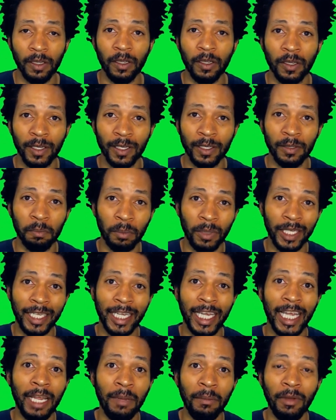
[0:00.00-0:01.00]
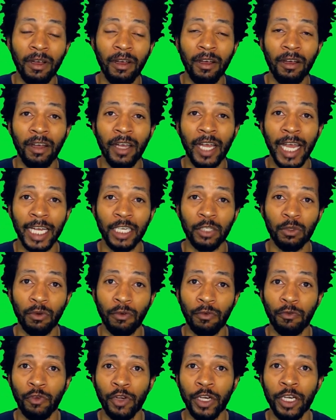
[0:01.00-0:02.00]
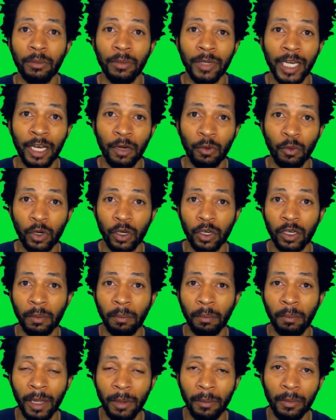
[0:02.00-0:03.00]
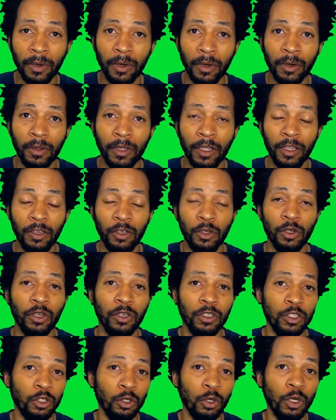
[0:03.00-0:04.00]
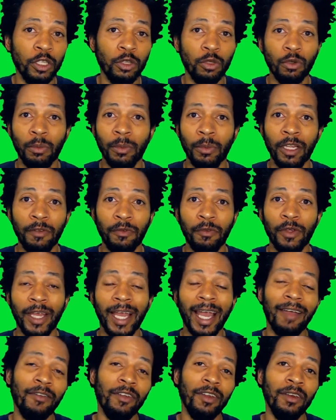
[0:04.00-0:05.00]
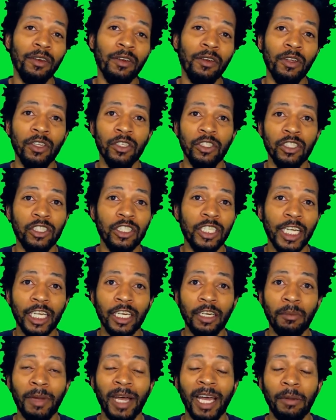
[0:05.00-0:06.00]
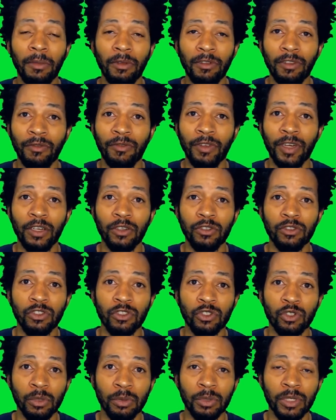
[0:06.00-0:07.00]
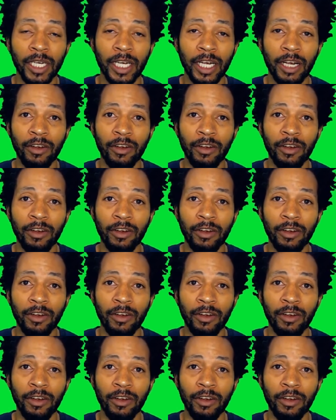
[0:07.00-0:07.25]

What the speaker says: became an actual Freedom Network member, you can join through me. If you haven't, just check in the bottom of the video's description area. What